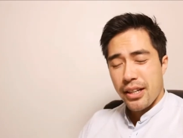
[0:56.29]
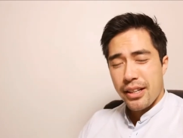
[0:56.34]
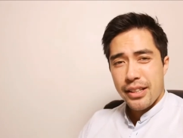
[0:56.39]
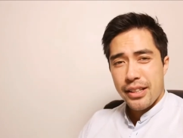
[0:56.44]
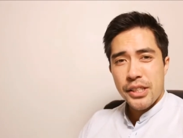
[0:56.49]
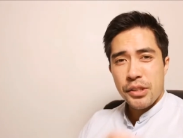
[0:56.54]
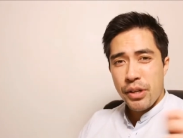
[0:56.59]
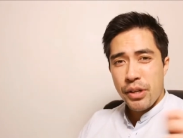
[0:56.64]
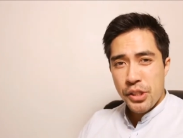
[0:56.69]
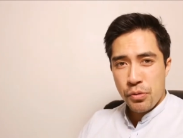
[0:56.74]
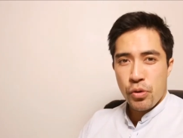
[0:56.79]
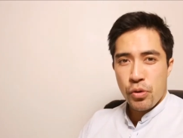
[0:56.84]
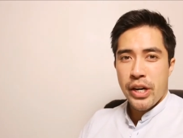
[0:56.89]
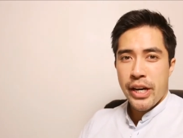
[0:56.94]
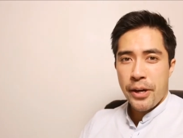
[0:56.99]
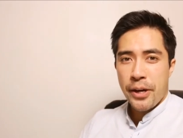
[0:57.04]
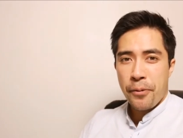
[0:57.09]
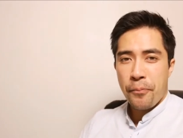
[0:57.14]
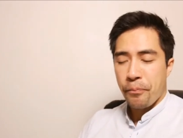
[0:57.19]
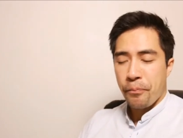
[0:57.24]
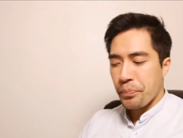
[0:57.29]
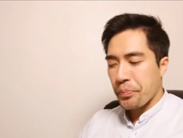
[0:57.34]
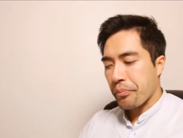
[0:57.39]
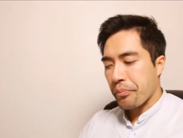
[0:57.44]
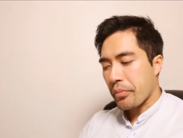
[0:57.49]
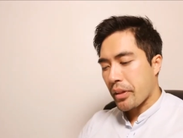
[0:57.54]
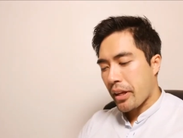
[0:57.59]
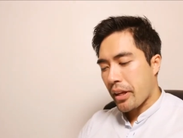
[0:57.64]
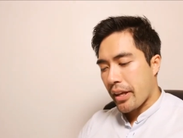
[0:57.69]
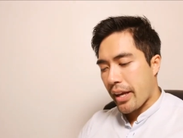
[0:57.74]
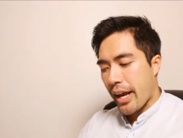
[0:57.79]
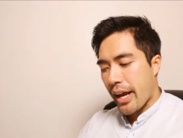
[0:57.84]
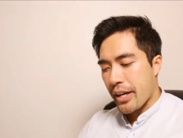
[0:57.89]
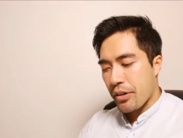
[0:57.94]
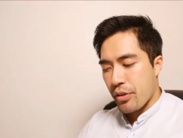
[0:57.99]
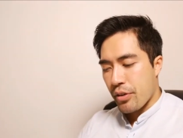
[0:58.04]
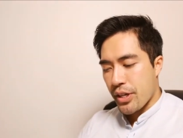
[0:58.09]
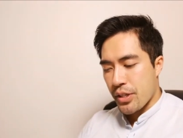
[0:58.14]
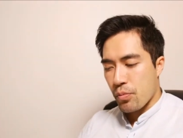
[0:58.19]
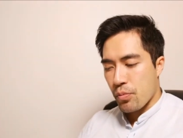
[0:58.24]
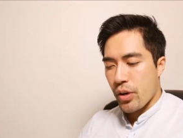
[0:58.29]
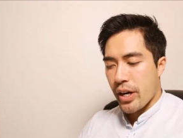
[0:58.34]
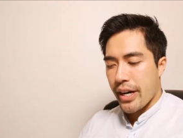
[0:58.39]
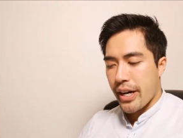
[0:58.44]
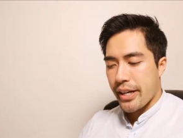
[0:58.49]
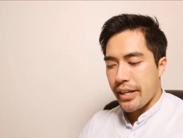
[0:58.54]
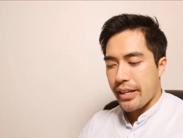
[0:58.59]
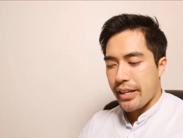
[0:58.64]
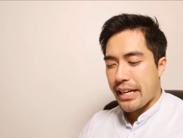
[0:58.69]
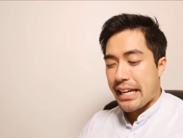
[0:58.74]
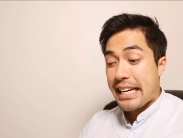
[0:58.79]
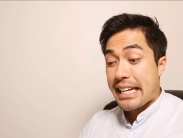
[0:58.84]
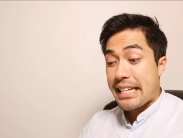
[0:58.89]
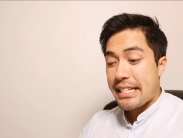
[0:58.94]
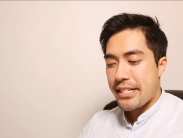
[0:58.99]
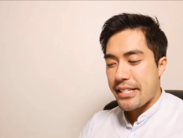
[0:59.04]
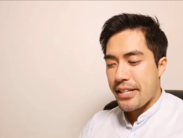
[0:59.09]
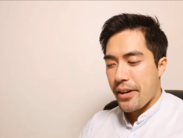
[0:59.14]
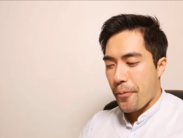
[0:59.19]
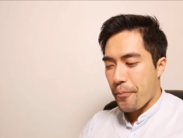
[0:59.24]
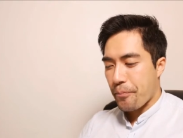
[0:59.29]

There's a reason why, and the reason why is